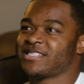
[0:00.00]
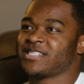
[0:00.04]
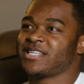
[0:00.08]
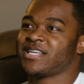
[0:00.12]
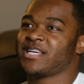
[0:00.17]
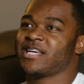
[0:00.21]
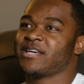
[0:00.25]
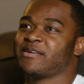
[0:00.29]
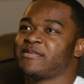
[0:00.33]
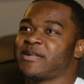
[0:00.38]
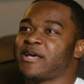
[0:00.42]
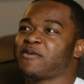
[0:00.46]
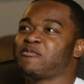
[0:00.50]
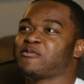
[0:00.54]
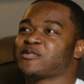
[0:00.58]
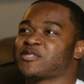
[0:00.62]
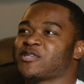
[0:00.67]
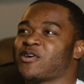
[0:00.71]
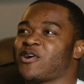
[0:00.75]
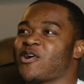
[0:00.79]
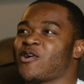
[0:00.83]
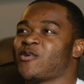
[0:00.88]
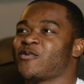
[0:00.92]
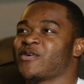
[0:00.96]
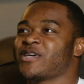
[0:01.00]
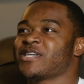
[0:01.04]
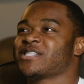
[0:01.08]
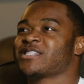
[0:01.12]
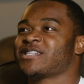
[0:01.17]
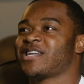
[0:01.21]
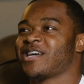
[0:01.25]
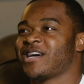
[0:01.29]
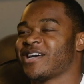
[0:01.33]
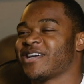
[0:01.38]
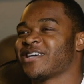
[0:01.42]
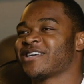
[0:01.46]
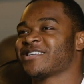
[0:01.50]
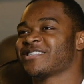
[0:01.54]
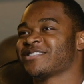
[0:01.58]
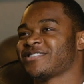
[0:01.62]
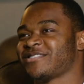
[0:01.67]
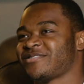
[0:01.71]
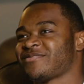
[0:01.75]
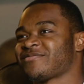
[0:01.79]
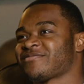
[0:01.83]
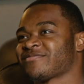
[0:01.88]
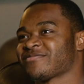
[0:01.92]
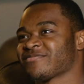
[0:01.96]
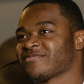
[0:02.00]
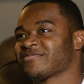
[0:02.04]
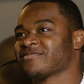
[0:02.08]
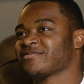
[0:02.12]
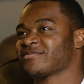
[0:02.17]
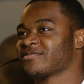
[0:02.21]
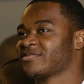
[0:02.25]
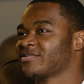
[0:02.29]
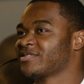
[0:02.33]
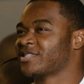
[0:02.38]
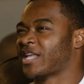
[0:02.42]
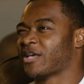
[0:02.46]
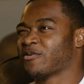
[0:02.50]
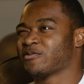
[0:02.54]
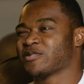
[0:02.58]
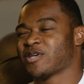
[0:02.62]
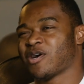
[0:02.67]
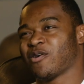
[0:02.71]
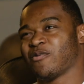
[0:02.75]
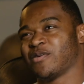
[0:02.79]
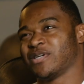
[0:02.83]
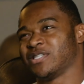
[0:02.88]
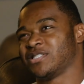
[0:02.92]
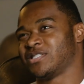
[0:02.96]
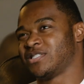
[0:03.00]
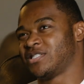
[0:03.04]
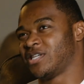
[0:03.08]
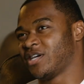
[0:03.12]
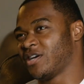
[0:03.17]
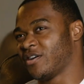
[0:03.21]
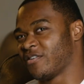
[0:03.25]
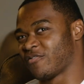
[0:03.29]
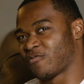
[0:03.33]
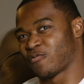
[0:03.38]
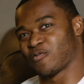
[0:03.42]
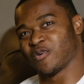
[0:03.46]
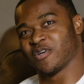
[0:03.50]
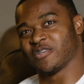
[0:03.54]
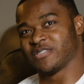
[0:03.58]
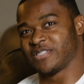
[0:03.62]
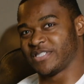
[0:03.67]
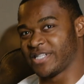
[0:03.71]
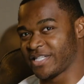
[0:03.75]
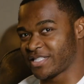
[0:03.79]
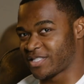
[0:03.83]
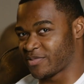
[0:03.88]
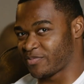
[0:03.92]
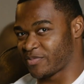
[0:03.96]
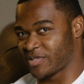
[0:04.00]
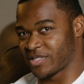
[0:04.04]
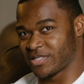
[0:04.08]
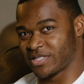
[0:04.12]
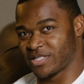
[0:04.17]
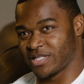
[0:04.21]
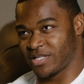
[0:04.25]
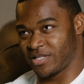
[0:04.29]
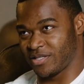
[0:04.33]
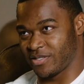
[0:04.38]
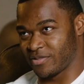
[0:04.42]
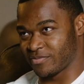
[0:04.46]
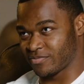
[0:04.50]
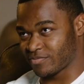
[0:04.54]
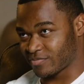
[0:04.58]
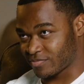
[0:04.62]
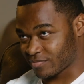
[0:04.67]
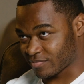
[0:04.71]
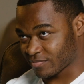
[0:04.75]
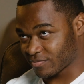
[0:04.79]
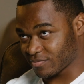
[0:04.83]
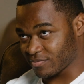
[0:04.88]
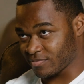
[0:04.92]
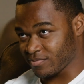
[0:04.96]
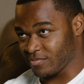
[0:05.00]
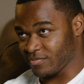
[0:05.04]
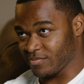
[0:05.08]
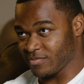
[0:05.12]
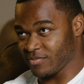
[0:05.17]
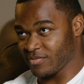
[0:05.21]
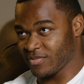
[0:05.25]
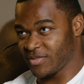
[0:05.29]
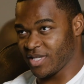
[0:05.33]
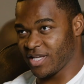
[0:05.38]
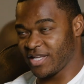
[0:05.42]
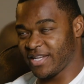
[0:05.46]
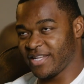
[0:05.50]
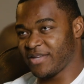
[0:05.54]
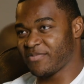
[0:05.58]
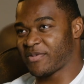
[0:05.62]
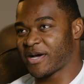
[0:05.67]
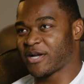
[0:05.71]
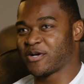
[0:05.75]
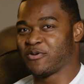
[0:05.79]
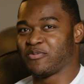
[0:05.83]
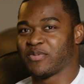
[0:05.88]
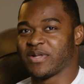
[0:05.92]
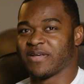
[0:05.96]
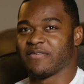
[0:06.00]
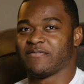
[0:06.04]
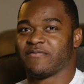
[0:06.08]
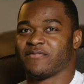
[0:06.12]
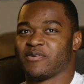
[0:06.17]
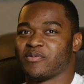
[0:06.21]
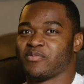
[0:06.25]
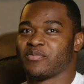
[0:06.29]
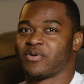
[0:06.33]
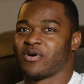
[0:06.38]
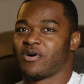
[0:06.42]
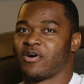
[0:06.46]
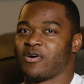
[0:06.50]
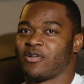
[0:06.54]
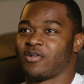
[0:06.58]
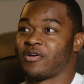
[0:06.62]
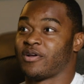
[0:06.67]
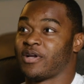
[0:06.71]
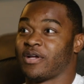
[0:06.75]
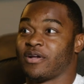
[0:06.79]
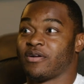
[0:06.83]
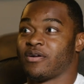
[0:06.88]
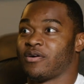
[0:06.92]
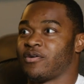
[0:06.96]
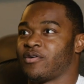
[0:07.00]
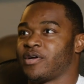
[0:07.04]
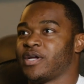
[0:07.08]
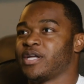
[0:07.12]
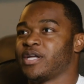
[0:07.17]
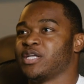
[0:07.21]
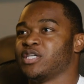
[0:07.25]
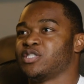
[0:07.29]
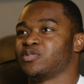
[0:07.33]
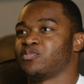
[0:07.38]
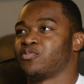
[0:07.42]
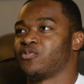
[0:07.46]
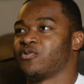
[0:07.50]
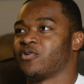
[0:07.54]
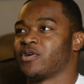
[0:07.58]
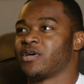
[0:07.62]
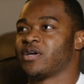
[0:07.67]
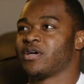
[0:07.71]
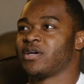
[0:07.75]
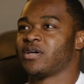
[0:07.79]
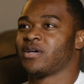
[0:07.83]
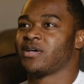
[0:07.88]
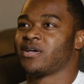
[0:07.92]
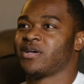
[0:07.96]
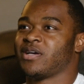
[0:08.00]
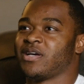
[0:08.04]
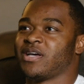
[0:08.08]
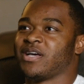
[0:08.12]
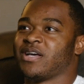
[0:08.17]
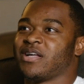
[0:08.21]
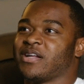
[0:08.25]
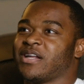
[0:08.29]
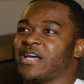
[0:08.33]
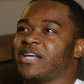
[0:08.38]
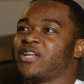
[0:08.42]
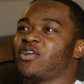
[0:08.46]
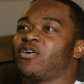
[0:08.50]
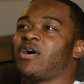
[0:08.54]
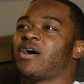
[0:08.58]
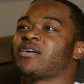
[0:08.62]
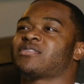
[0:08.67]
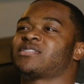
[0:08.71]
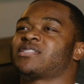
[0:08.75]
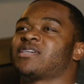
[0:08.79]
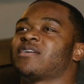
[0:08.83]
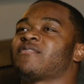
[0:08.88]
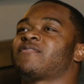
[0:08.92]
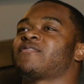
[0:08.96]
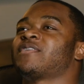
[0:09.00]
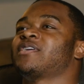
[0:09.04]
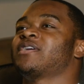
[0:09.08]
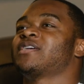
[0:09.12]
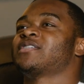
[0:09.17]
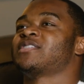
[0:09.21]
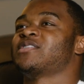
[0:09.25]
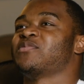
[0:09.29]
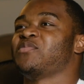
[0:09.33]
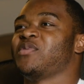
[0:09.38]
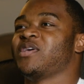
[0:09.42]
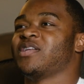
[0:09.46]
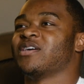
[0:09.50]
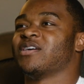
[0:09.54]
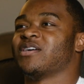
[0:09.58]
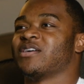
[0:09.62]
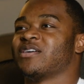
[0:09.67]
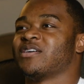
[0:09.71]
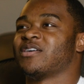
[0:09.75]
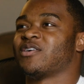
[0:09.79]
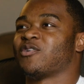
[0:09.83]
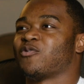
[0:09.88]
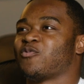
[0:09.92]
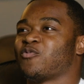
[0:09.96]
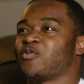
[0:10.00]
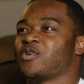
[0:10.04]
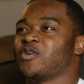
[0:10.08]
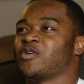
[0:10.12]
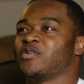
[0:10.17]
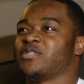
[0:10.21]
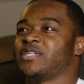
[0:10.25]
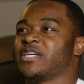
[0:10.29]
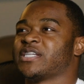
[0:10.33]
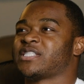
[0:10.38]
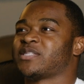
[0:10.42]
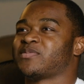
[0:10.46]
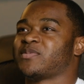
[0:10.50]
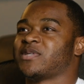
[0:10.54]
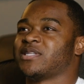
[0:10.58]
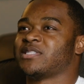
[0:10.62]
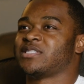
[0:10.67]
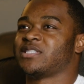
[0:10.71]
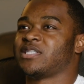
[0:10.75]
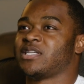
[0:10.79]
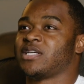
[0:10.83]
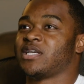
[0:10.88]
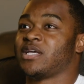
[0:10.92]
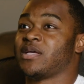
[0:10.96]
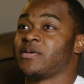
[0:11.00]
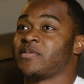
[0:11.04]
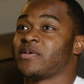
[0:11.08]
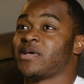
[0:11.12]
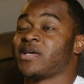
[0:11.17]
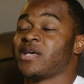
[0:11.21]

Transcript: team, they was always like, it was always tough, real disciplined team. And anybody who played football or any sport, they know how tough it is to beat a real disciplined team.